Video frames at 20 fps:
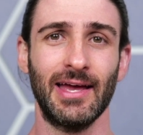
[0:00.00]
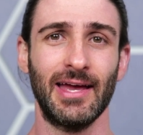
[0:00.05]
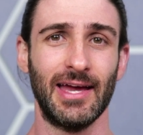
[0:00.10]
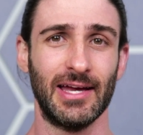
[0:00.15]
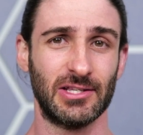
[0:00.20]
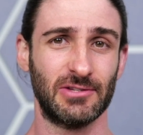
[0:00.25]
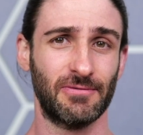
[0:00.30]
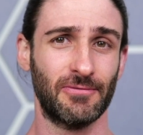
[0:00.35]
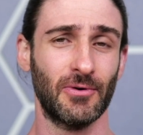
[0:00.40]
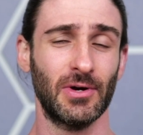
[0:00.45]

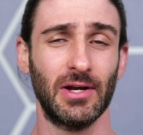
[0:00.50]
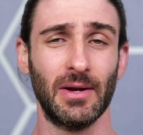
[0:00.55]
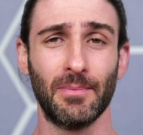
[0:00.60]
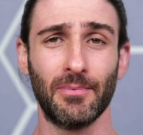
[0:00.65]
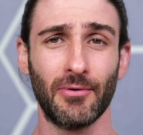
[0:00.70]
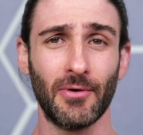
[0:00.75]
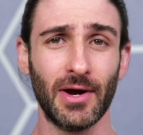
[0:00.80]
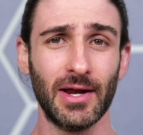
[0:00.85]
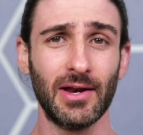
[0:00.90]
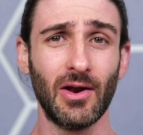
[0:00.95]
It's free to
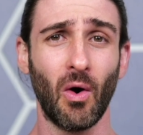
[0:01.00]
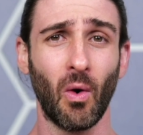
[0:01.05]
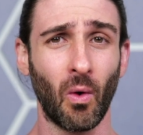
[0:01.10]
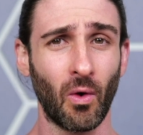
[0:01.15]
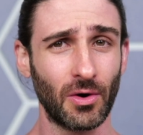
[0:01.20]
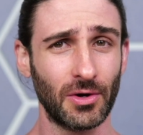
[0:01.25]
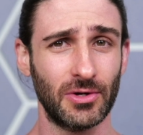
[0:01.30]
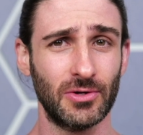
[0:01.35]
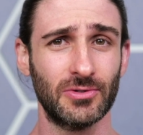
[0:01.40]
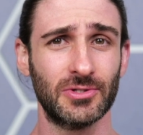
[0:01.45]
print
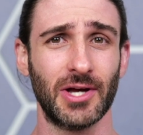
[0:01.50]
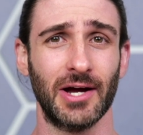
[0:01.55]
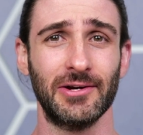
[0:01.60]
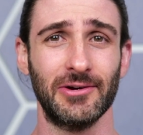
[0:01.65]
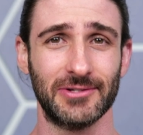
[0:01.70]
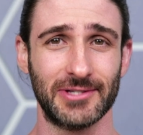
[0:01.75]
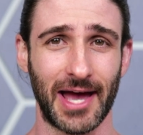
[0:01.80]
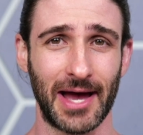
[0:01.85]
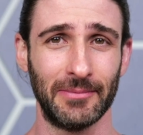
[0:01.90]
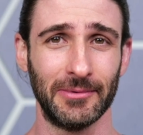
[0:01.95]
or use on
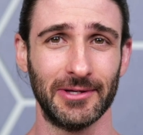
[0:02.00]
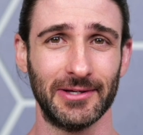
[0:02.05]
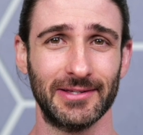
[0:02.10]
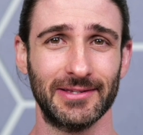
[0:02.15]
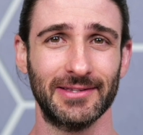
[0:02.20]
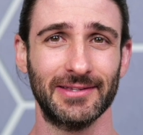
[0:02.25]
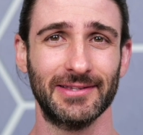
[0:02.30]
your tablet.